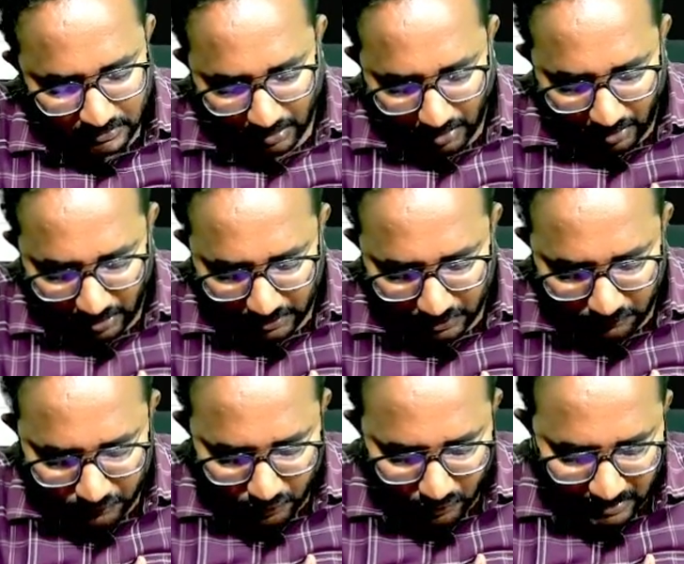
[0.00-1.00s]
or if
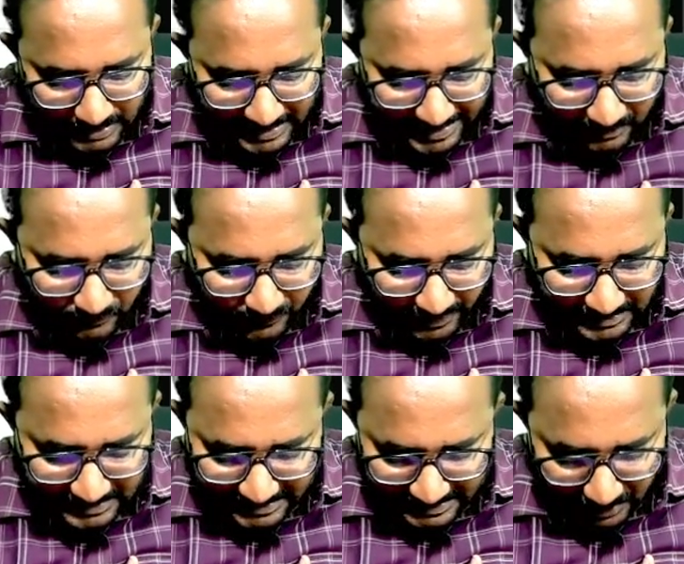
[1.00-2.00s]
you late file
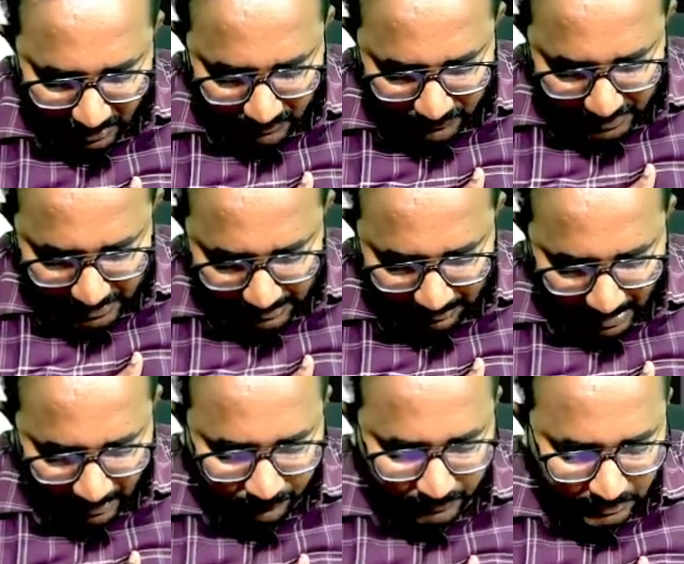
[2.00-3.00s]
the return of income
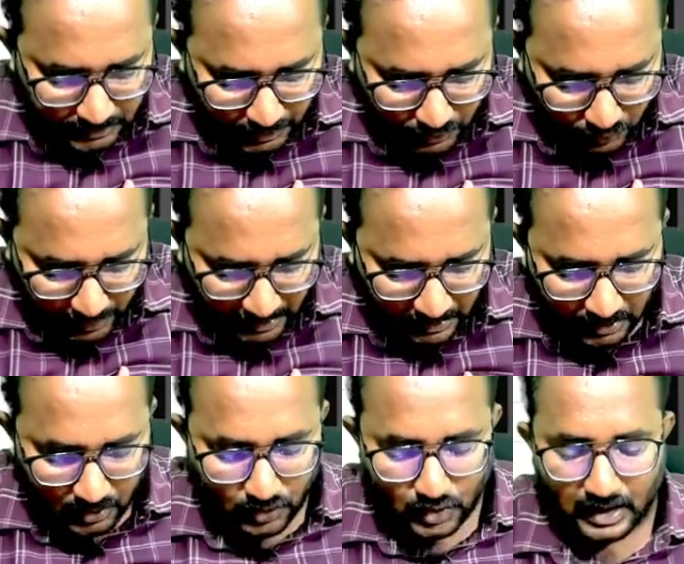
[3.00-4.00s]
after the due date,
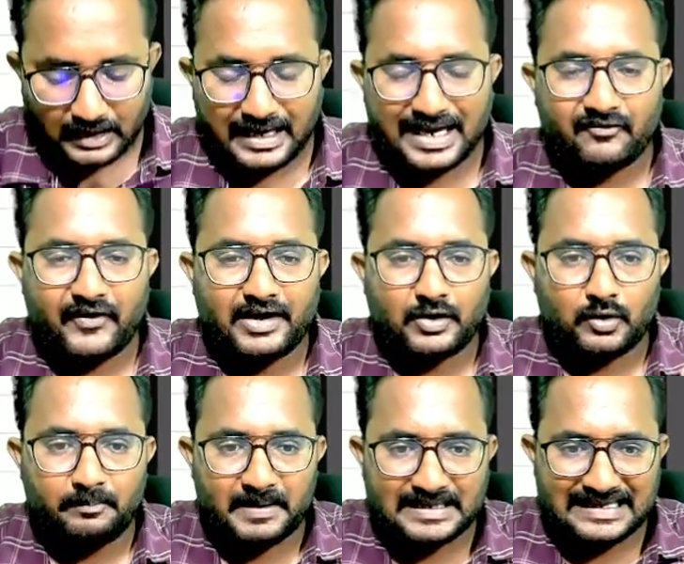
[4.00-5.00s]
you are required to
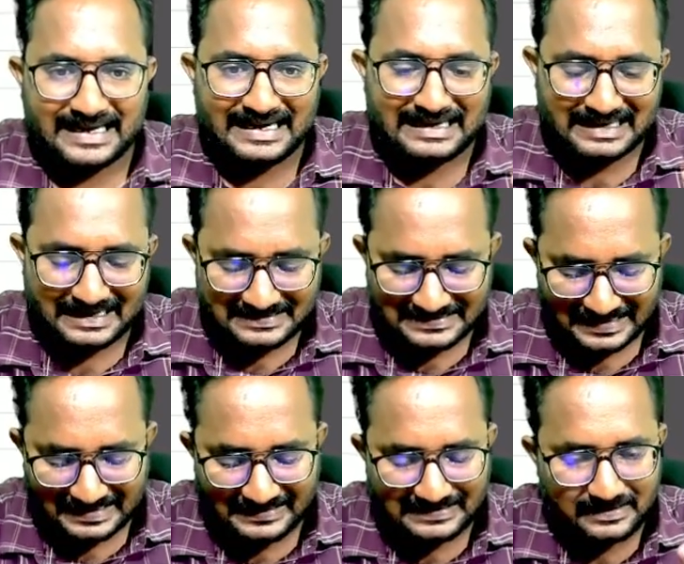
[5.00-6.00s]
pay the interest
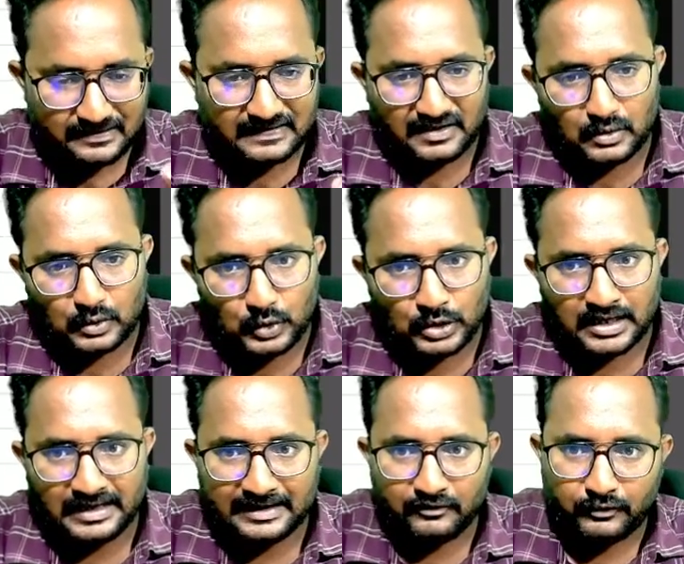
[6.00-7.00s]
under section
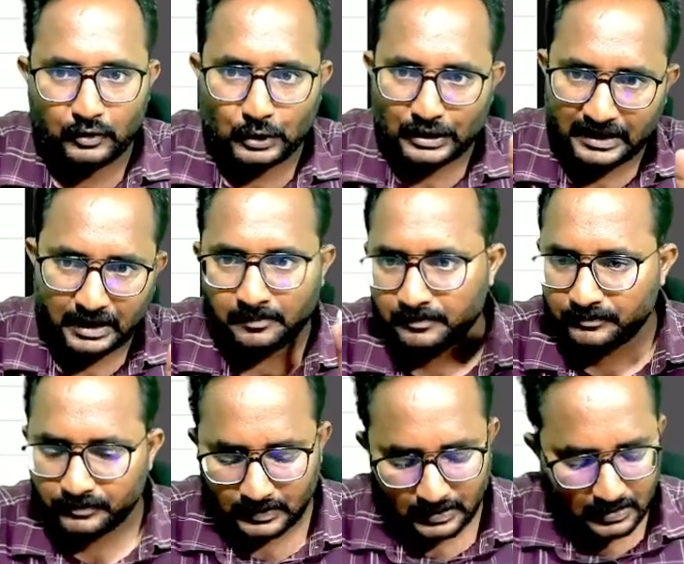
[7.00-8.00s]
234A.
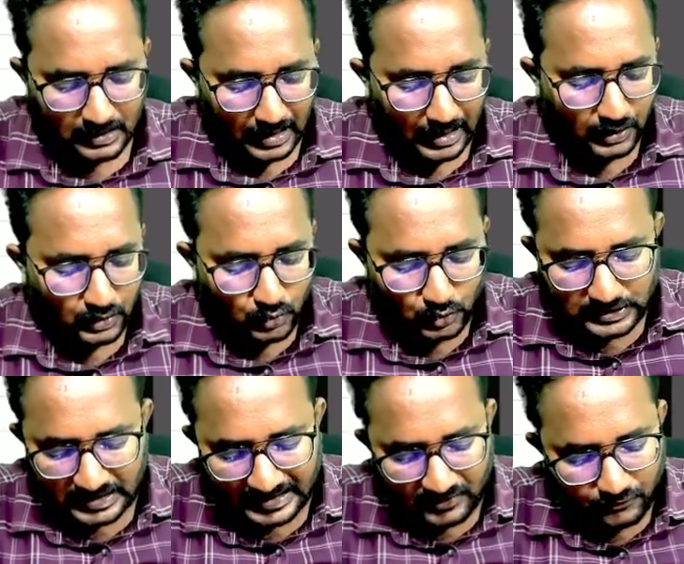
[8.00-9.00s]
And
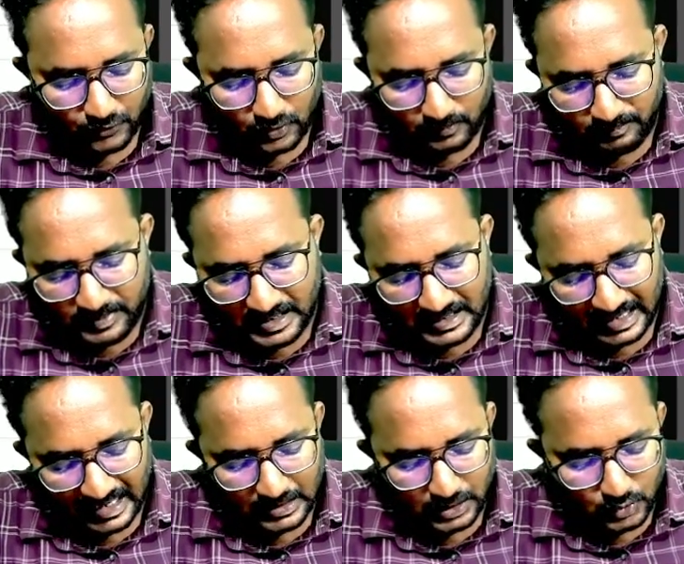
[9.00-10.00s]
234B
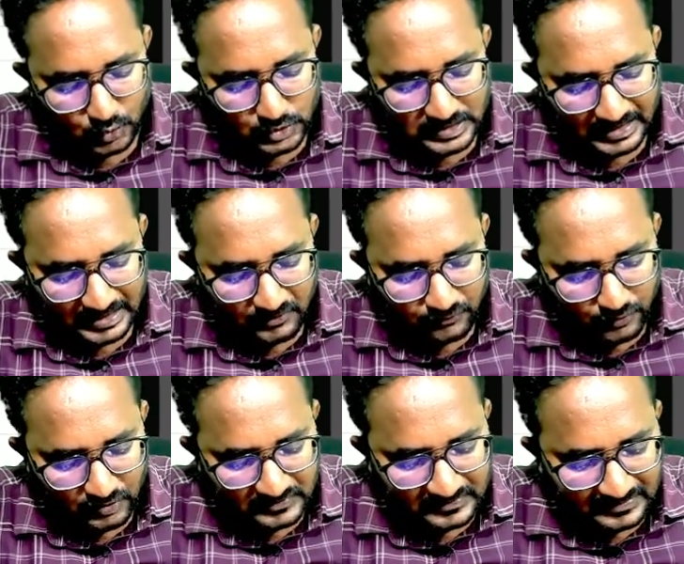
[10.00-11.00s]
and
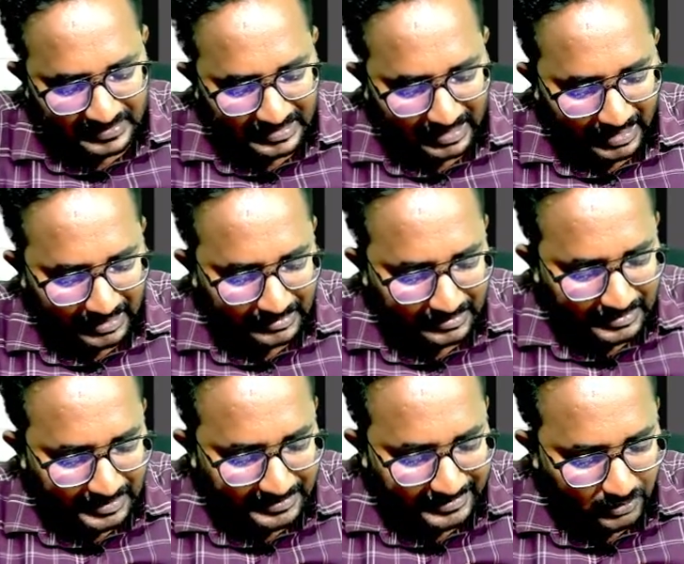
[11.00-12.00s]
234C are
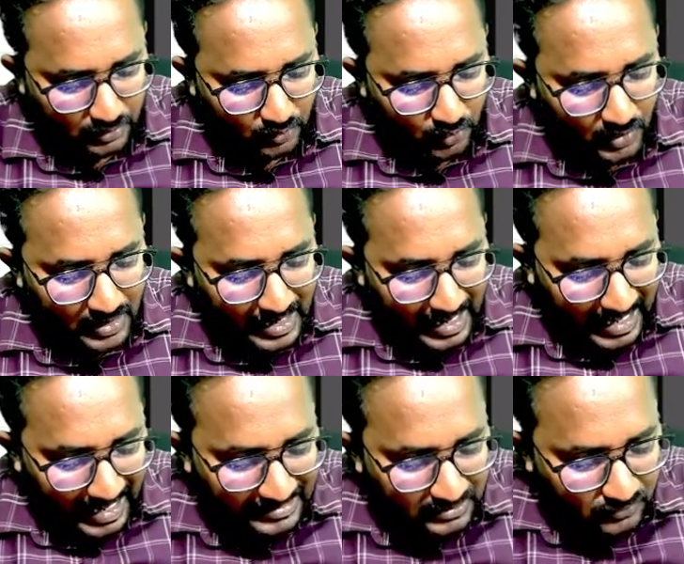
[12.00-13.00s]
related to
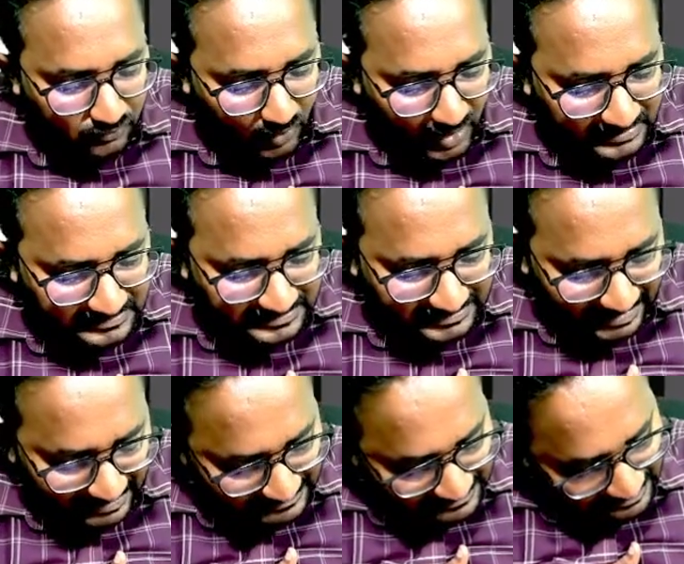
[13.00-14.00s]
advance
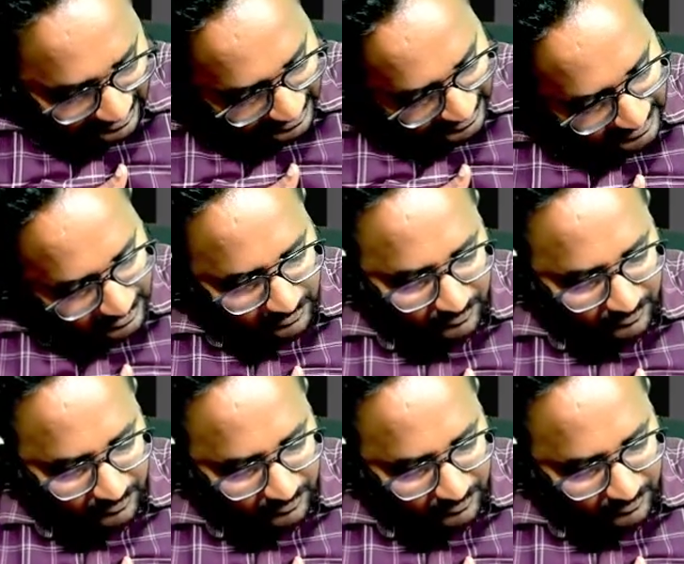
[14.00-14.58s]
tax related.